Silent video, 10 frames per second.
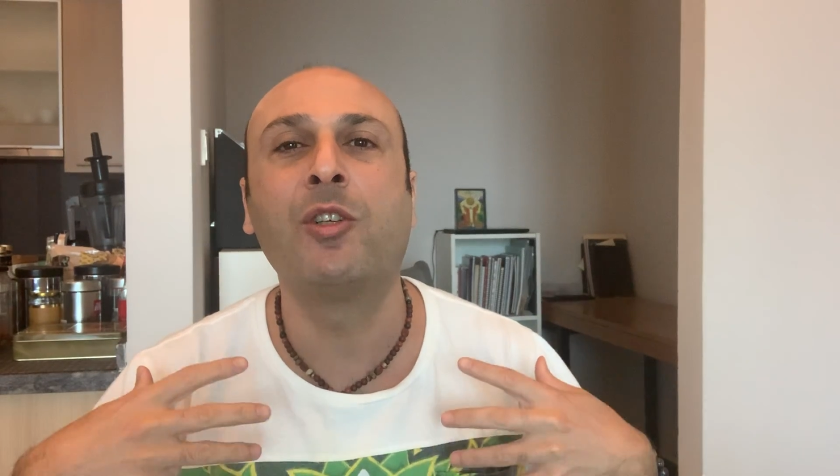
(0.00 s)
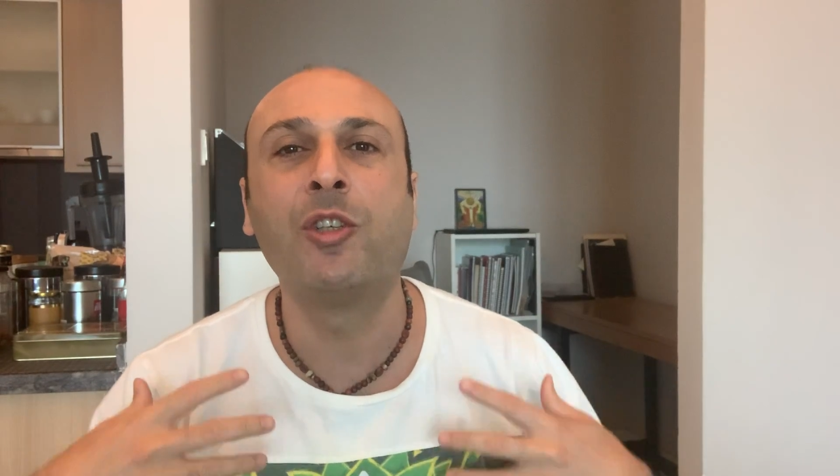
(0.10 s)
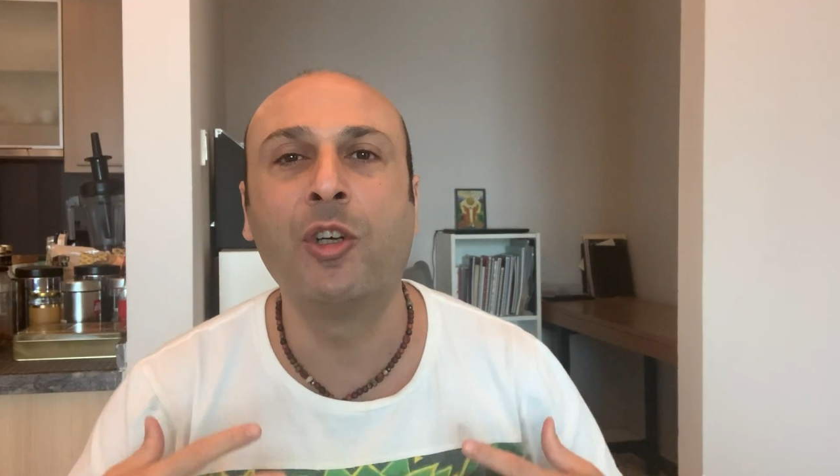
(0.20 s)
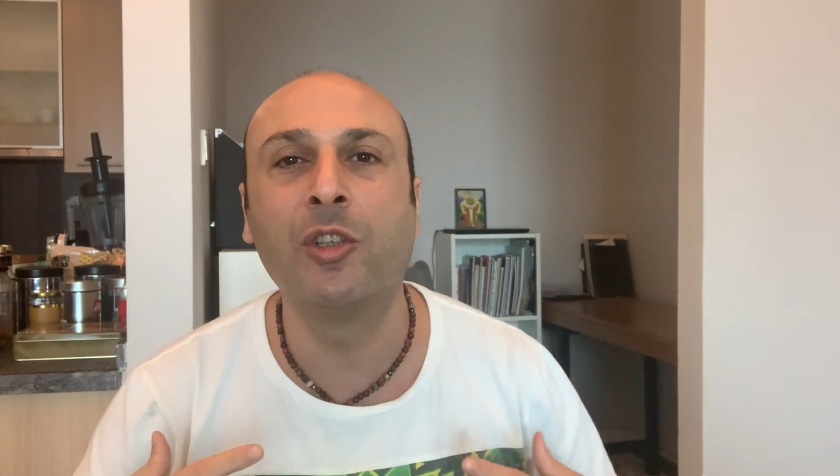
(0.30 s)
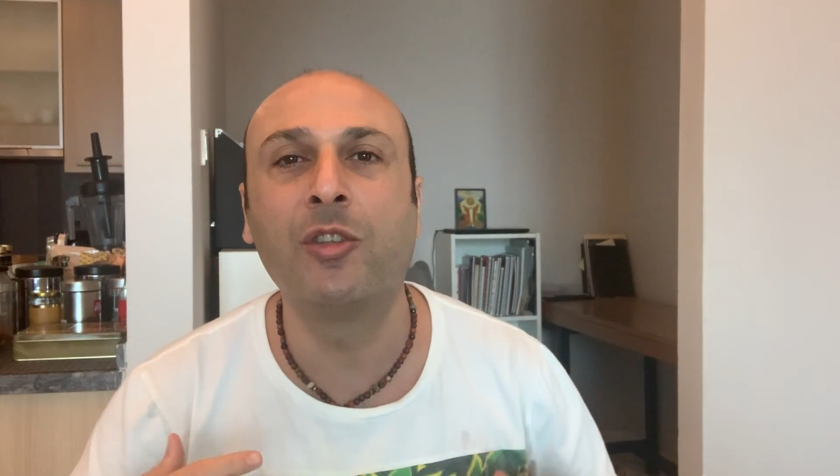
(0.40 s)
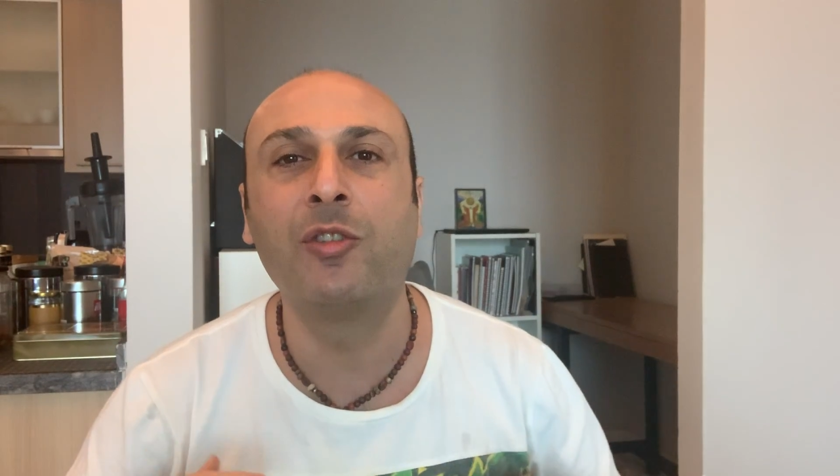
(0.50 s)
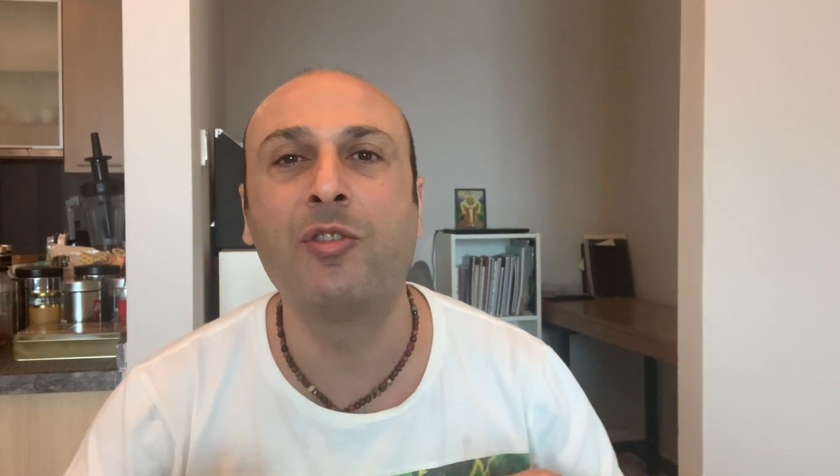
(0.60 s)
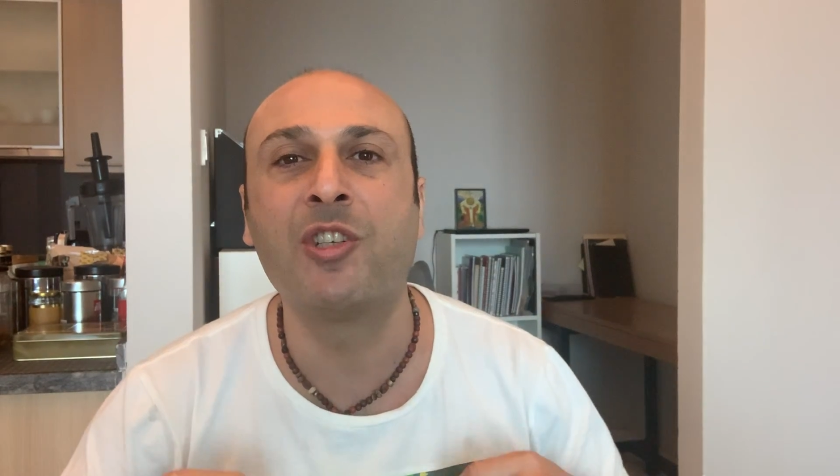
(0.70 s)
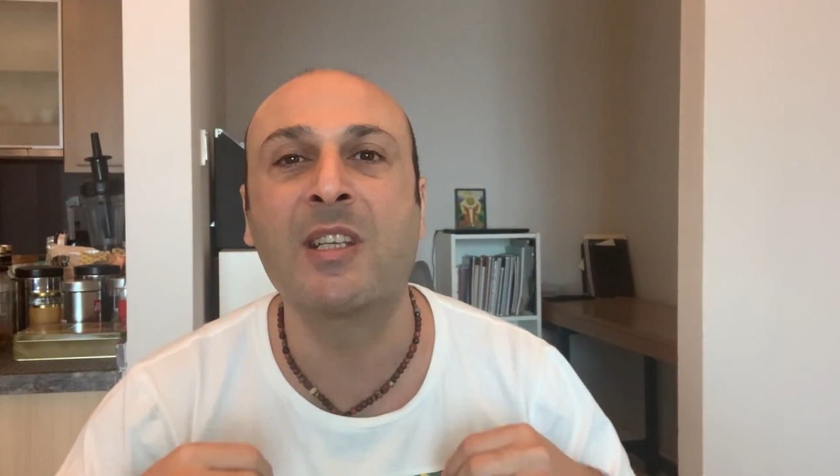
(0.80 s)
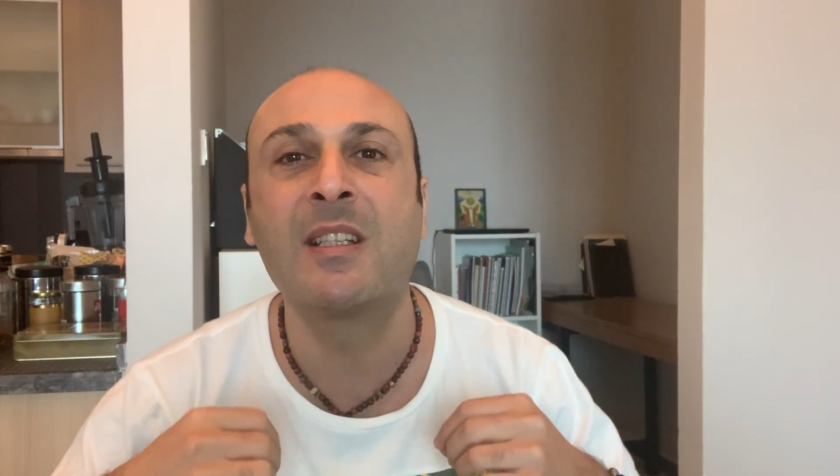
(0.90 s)
good to
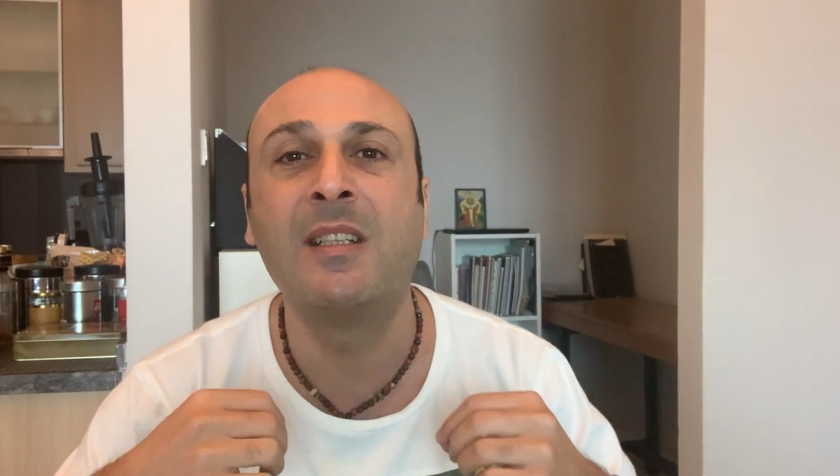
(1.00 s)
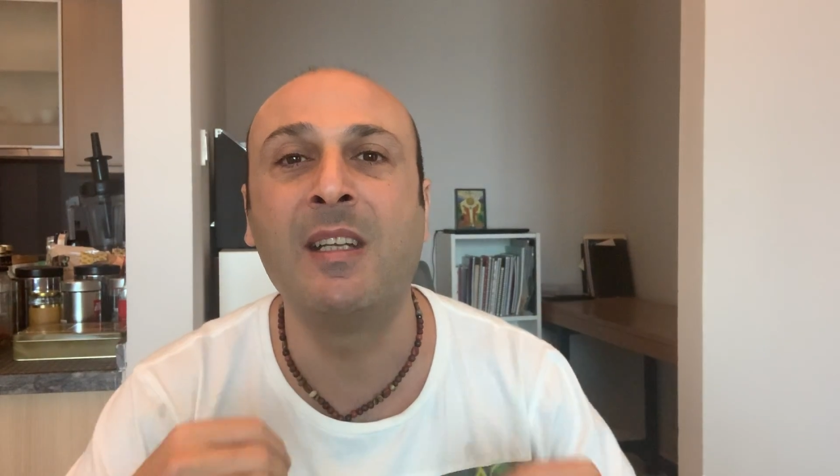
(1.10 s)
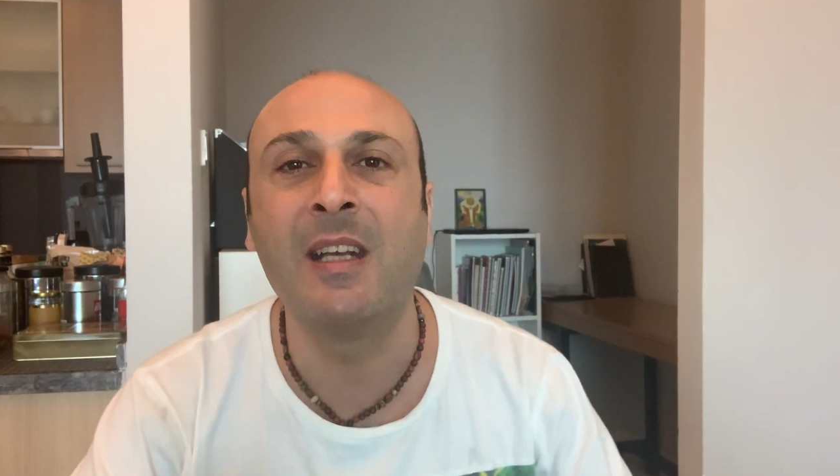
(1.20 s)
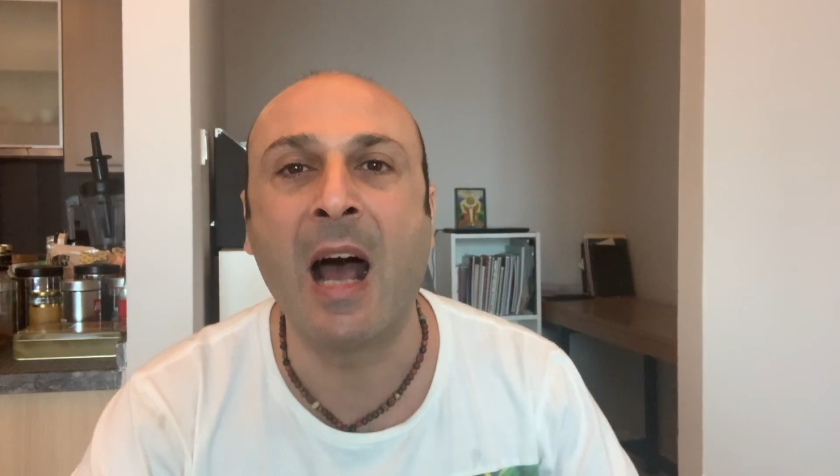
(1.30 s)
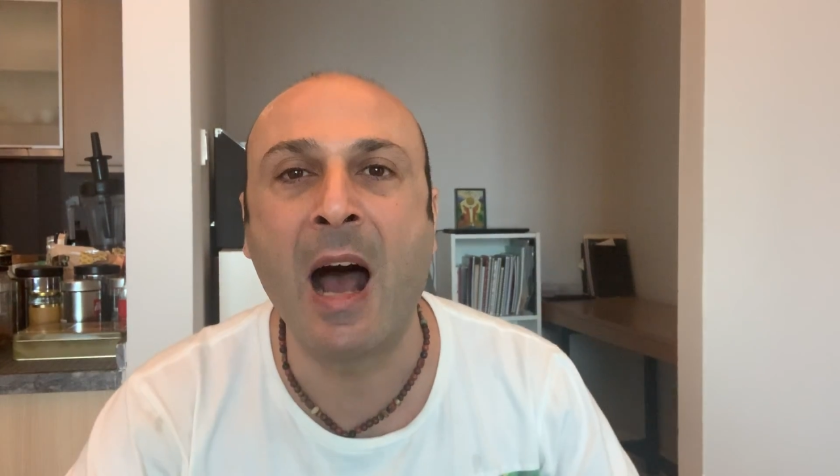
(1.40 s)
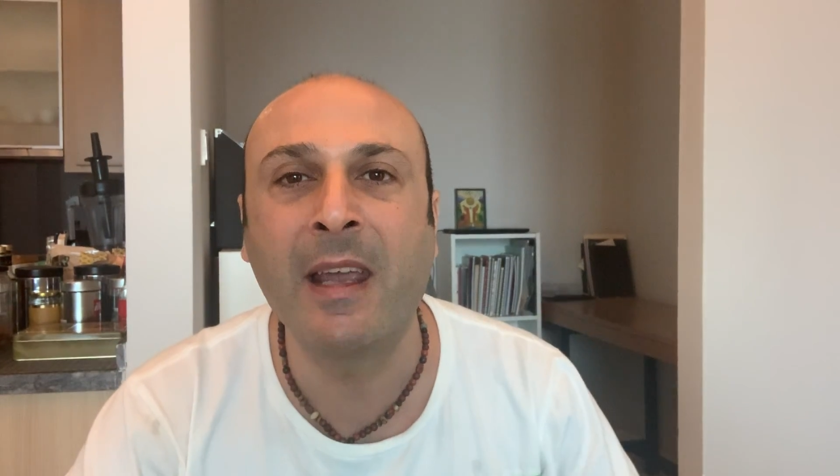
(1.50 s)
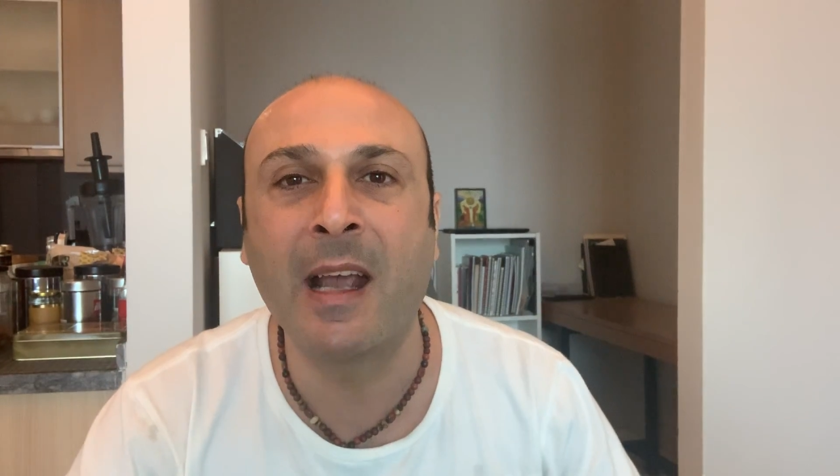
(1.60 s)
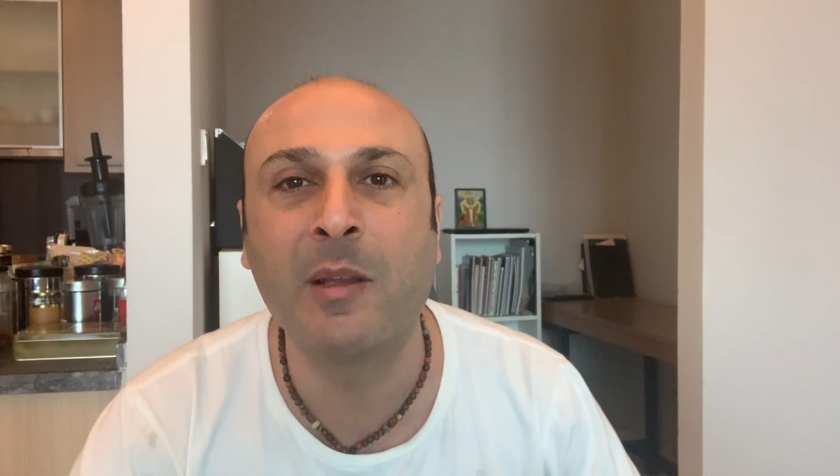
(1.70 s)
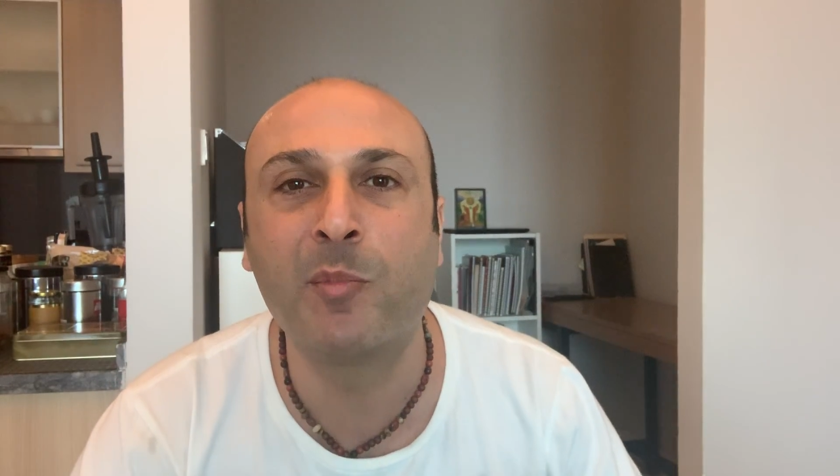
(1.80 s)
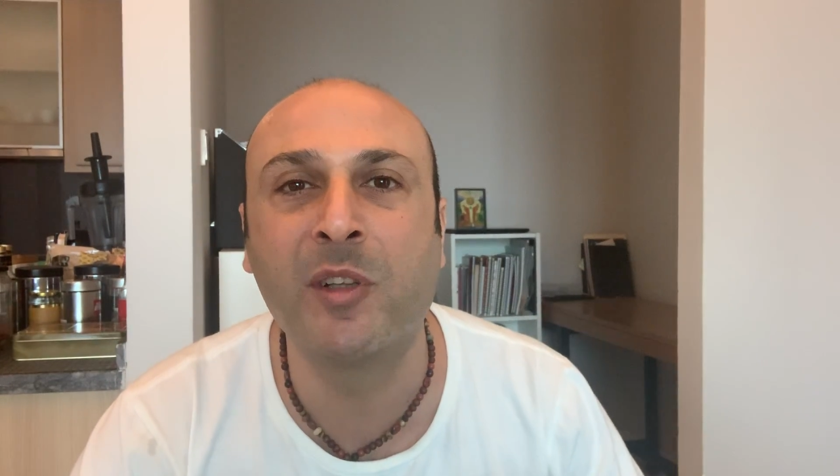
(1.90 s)
just deny
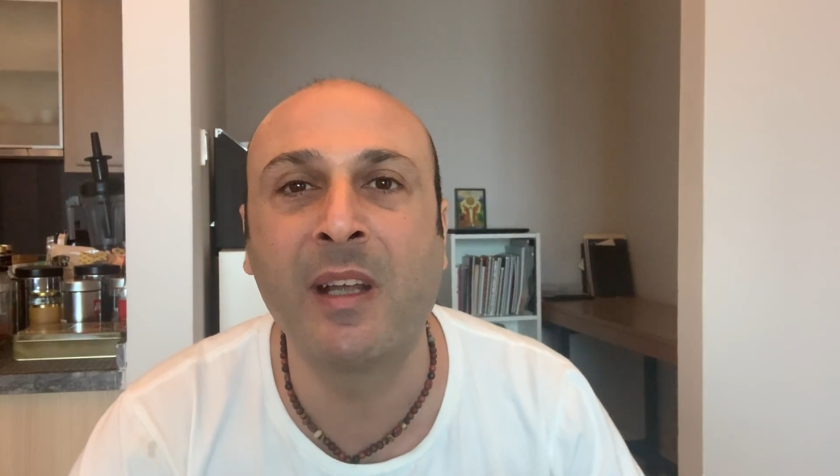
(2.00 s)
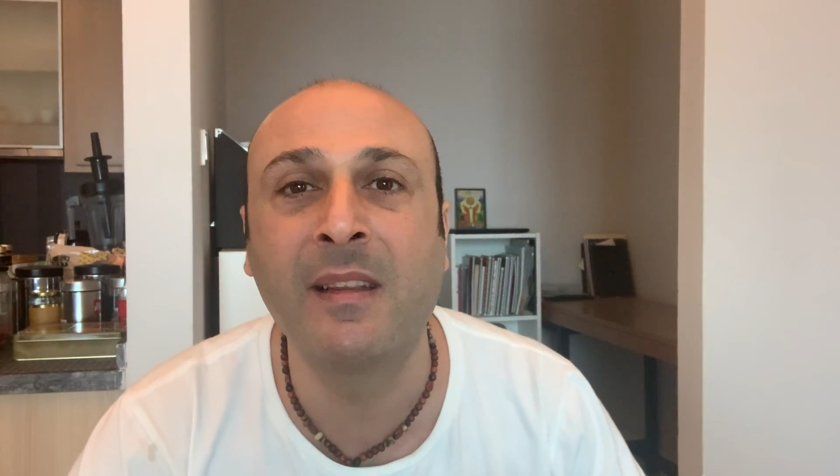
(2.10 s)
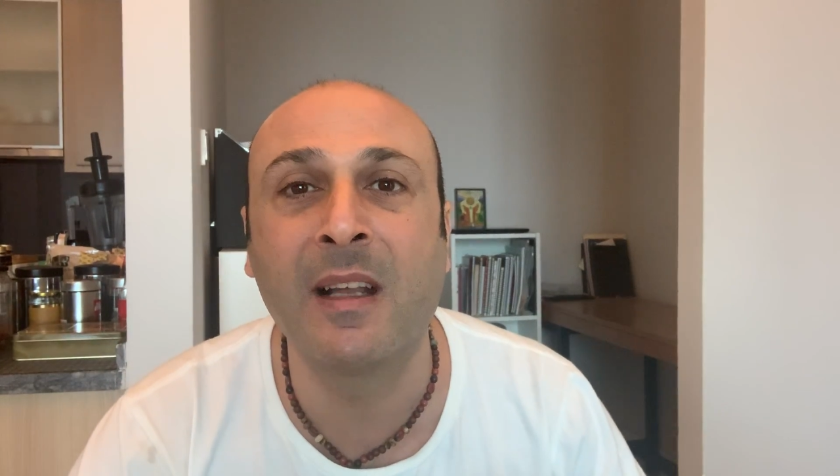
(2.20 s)
and pretend